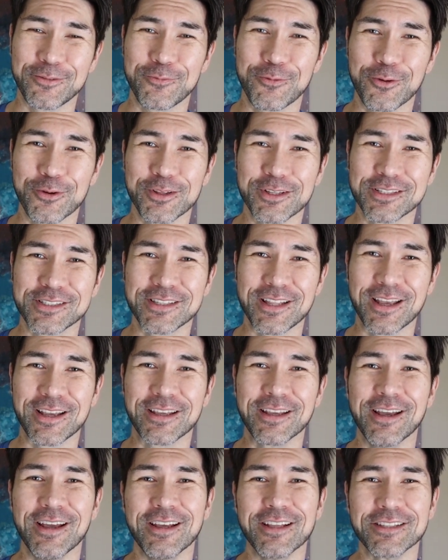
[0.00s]
for the
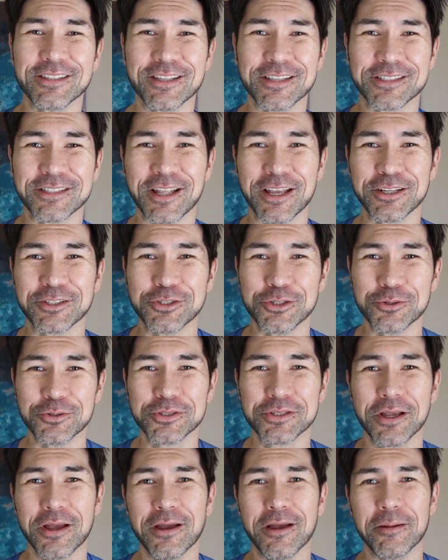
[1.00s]
snake, the snake
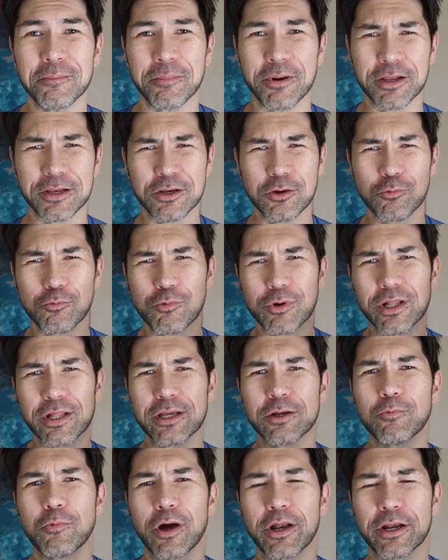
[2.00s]
juice. But you
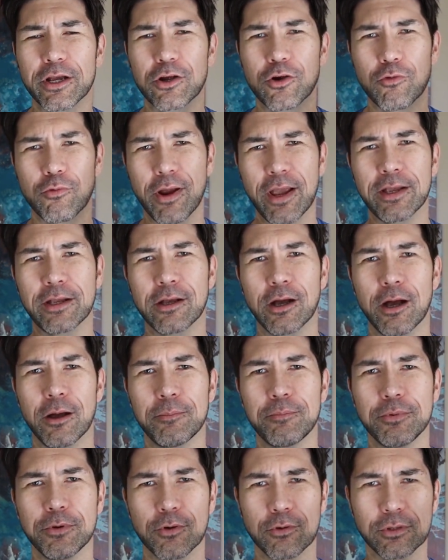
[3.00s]
really want to crank
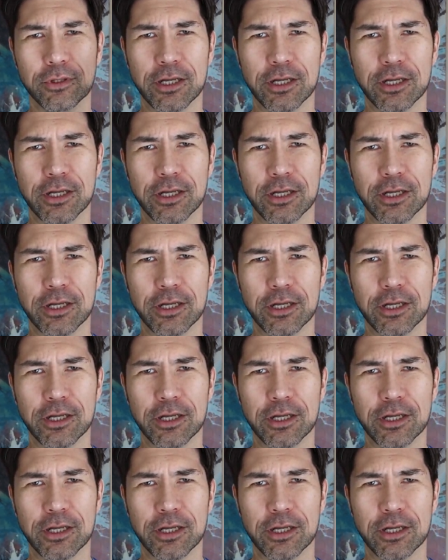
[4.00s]
up your